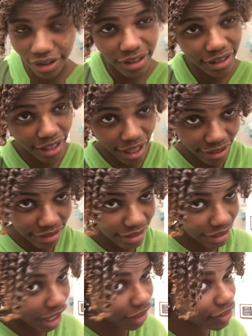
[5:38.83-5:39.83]
Yeah, this is the
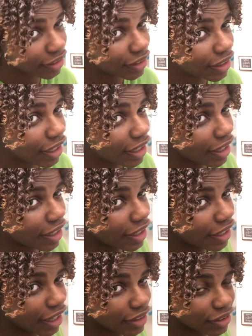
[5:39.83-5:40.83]
color.
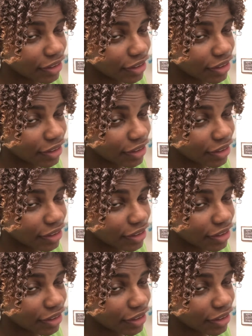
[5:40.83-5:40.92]
As you can